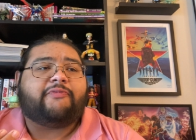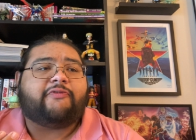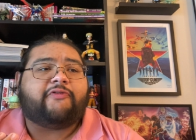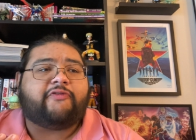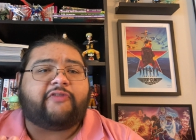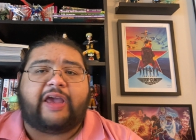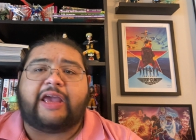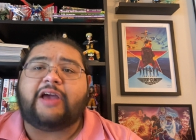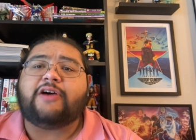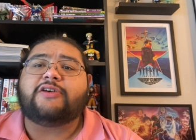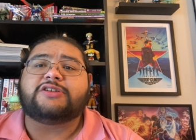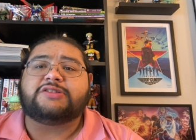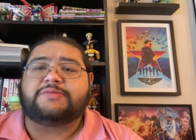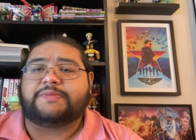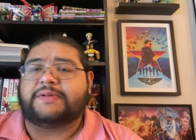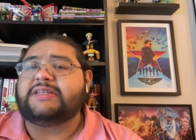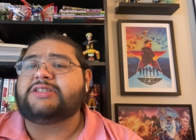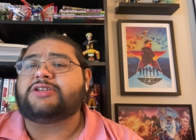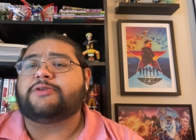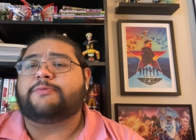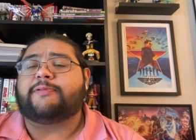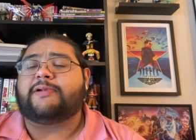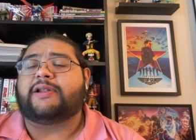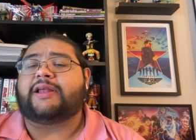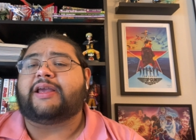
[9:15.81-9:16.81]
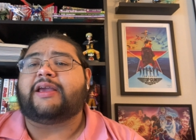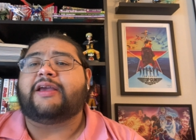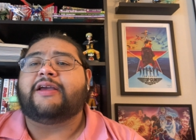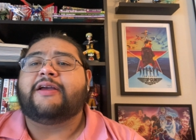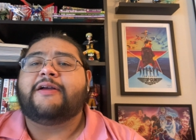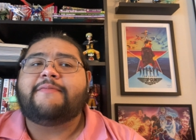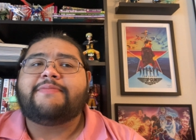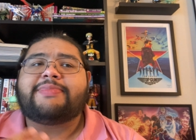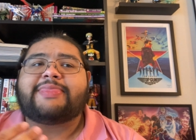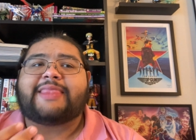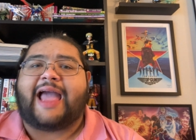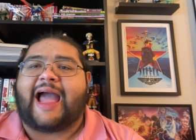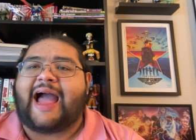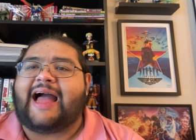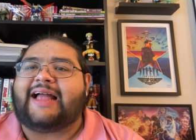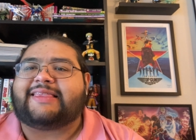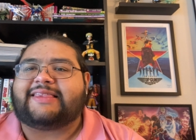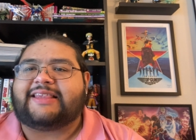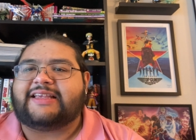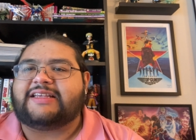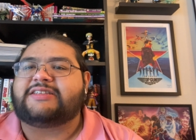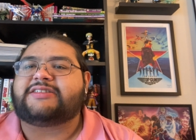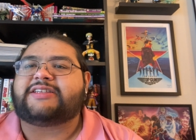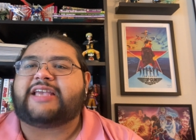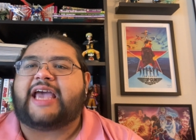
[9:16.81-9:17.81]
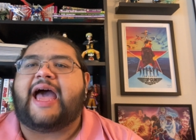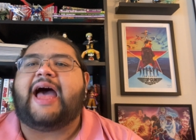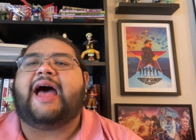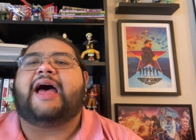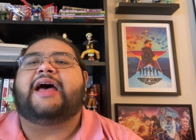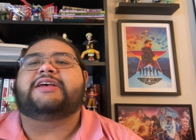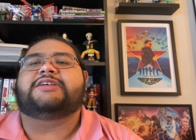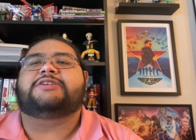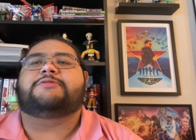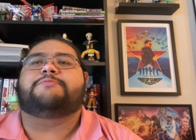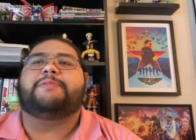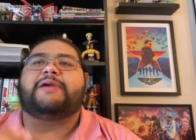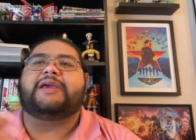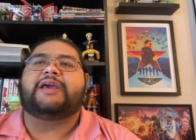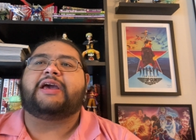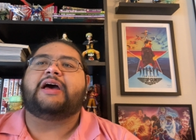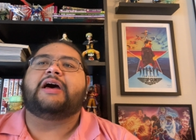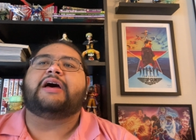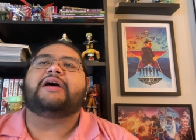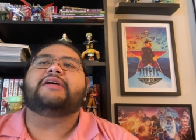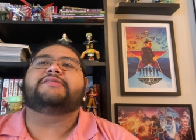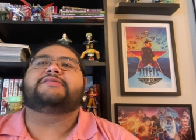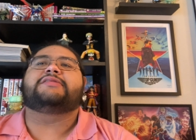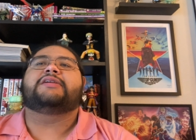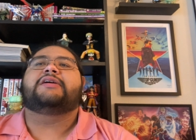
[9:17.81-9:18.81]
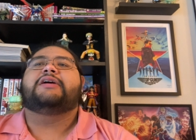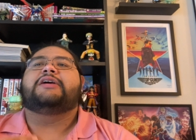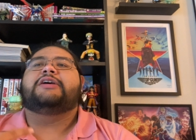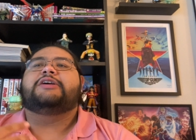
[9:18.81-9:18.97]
fails miserably at this task because...